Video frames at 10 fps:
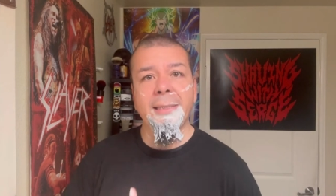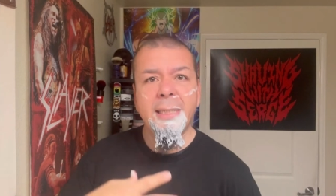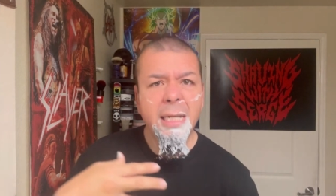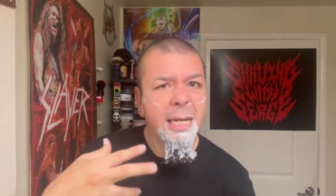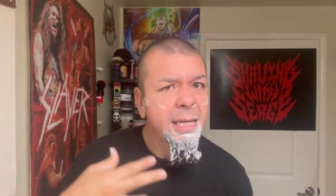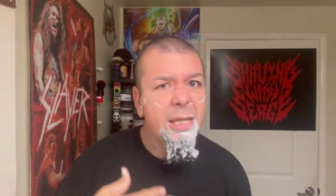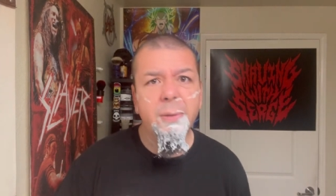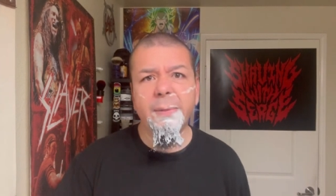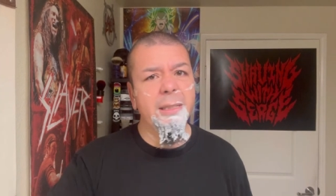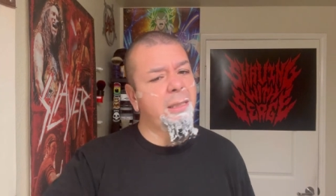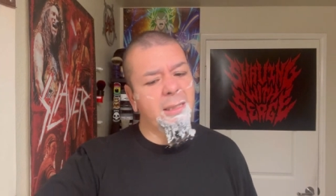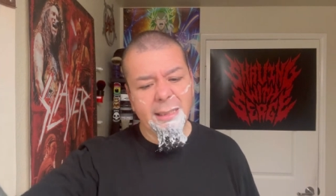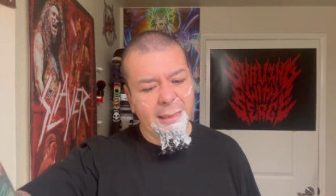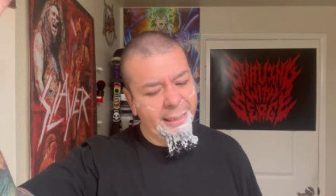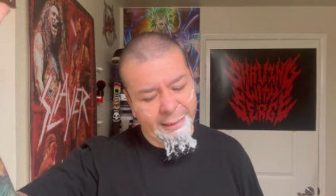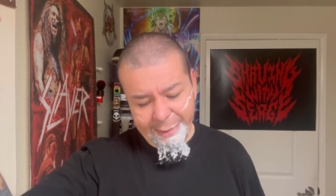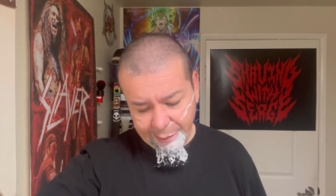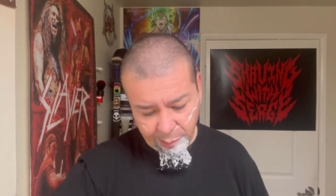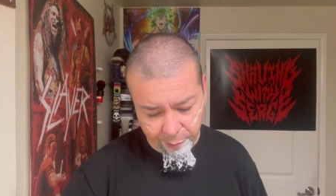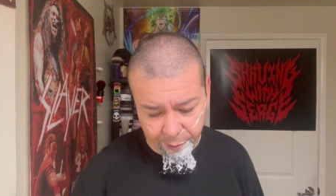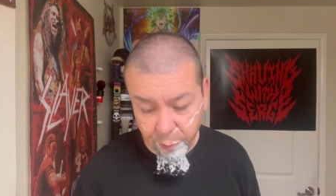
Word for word: And you, was, you just seen dead squirrels